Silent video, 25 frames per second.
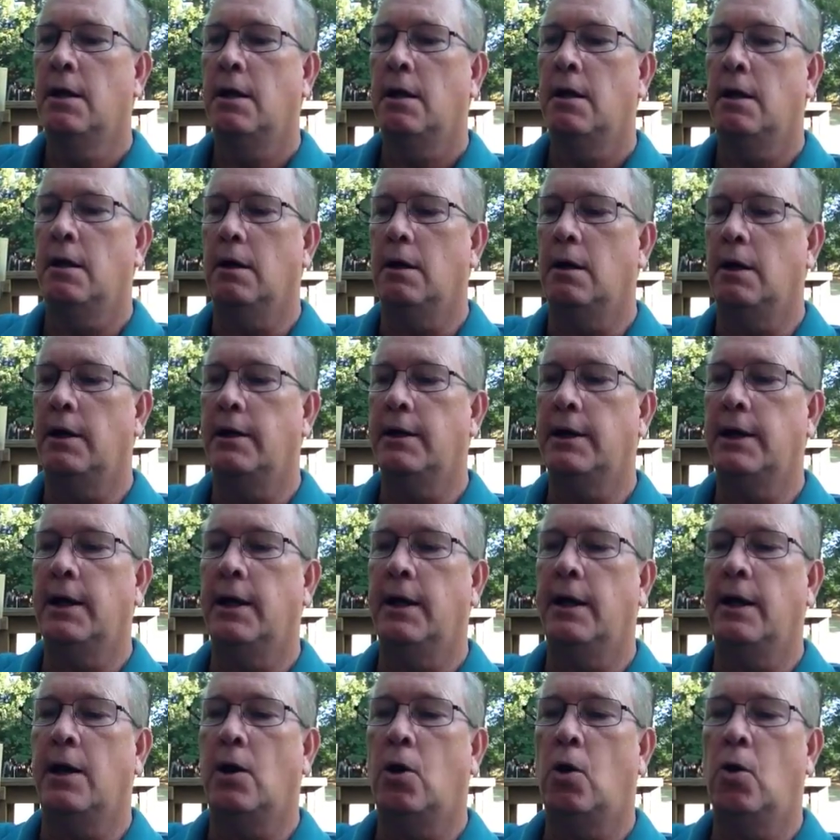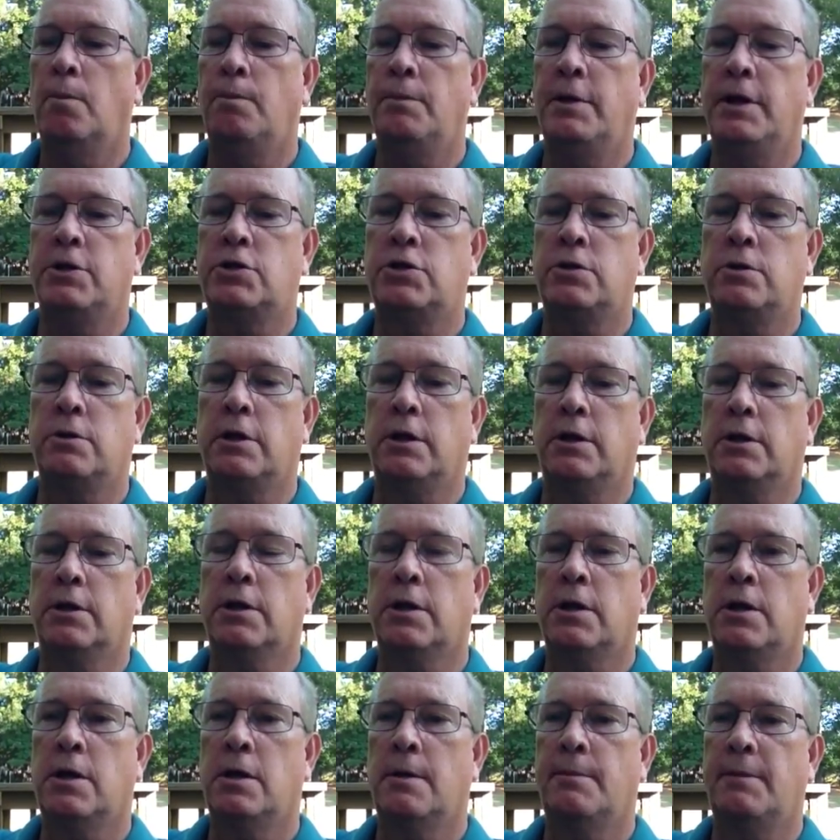Again, I hope that you can
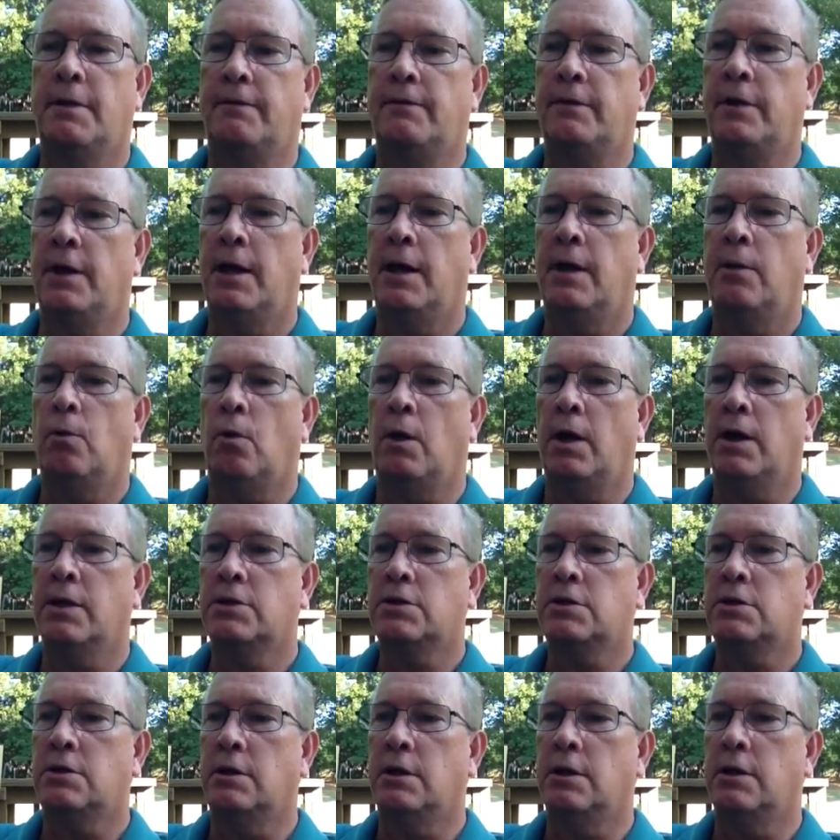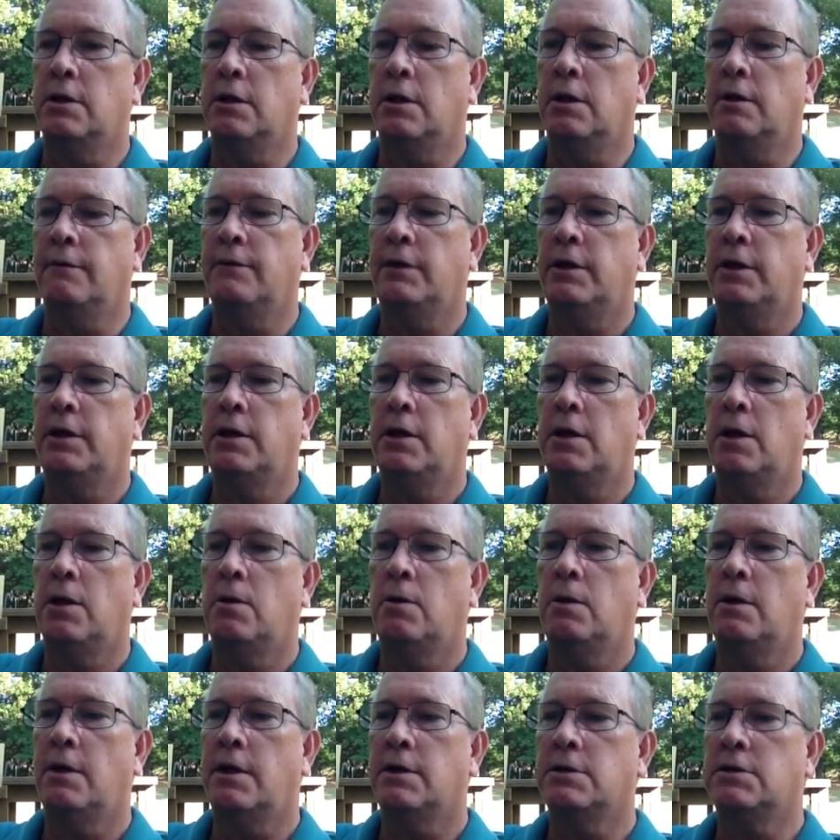come. If not, watch the
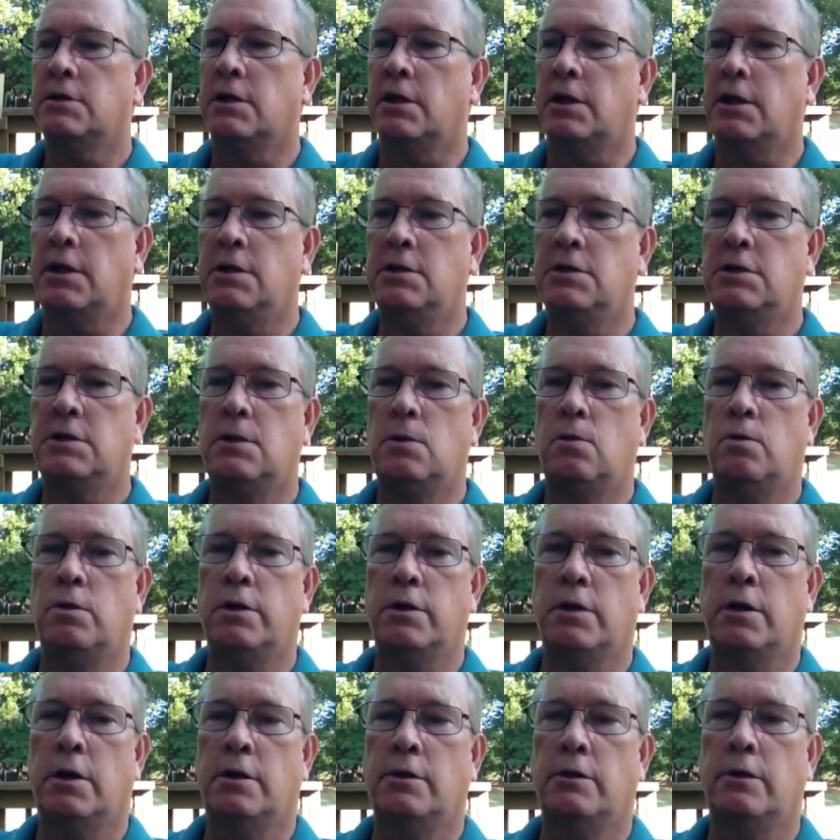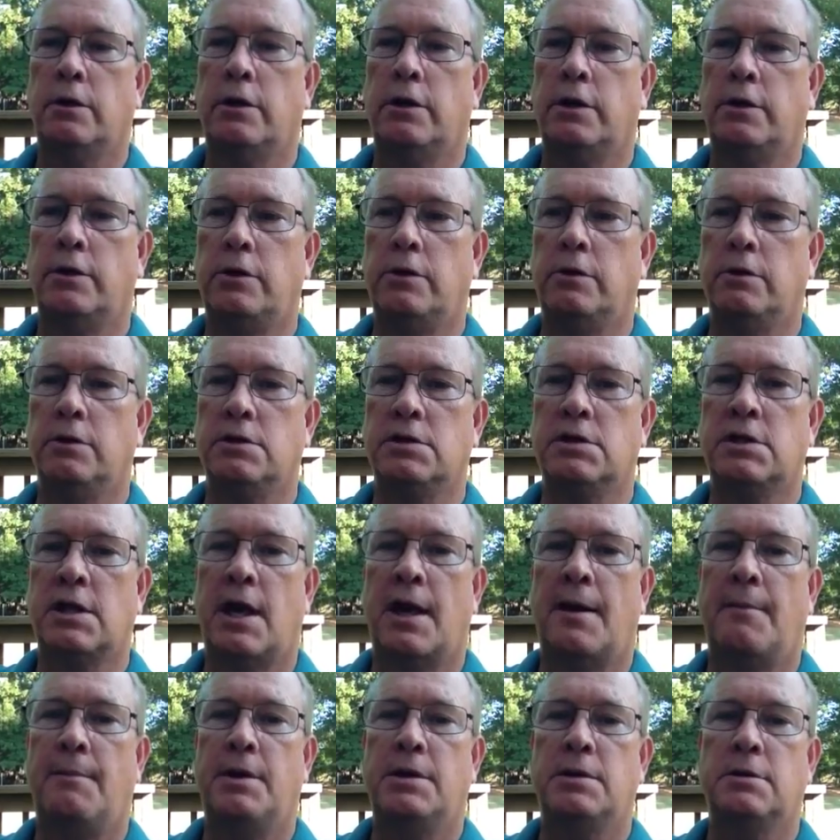video. That's an easy 100 your
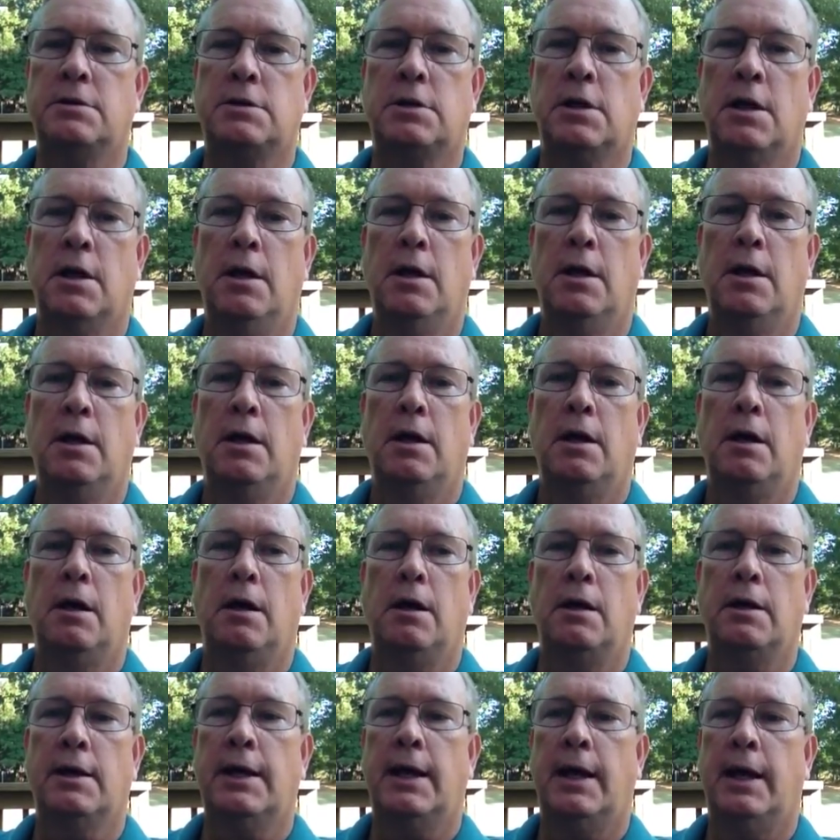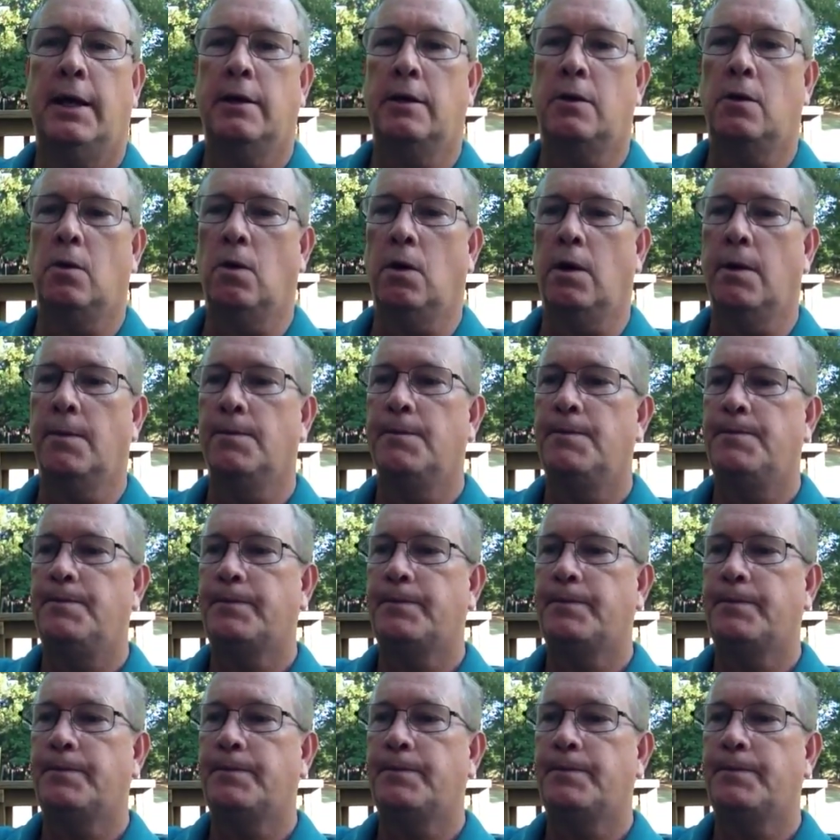assignments category.